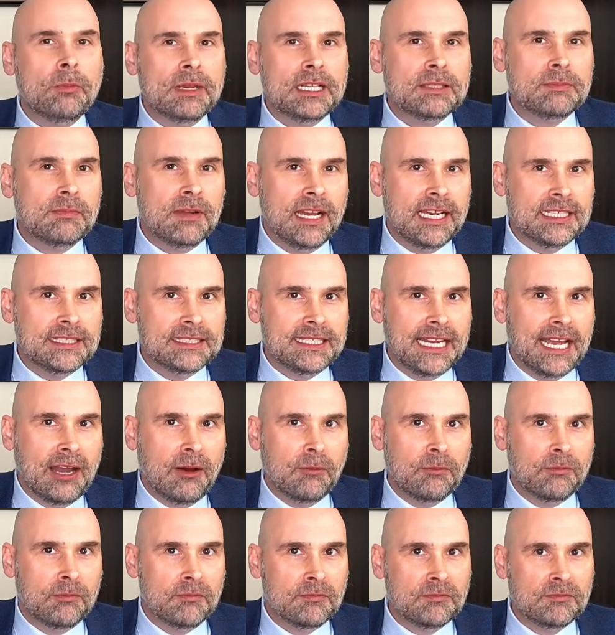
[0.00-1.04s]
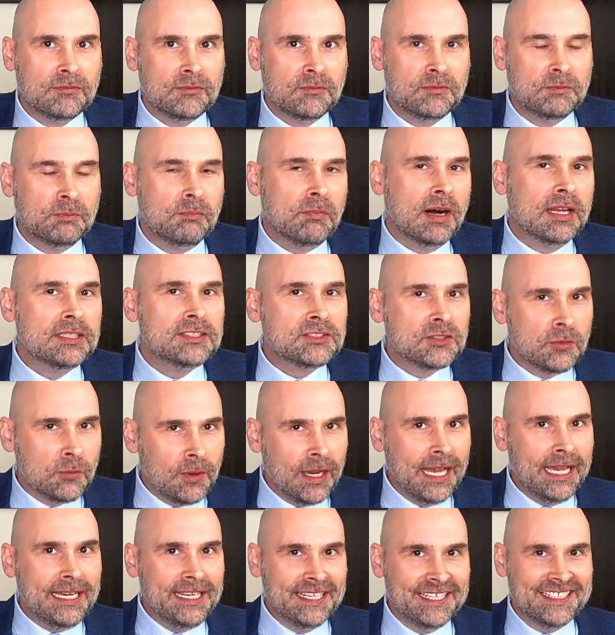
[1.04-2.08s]
it's now months
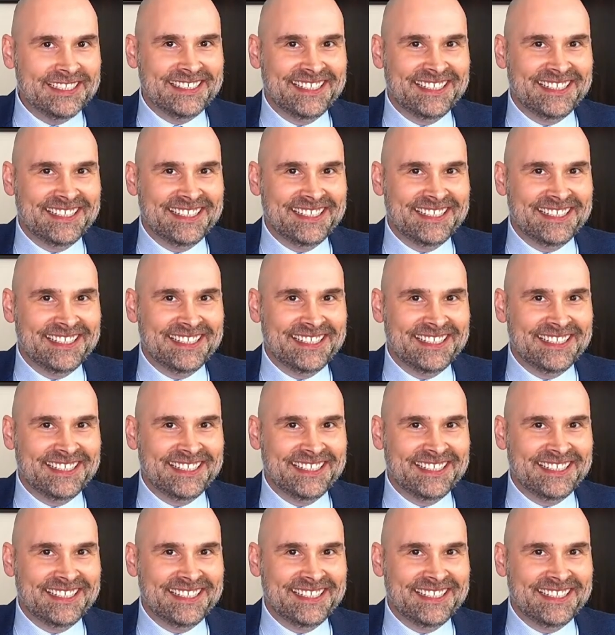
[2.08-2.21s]
away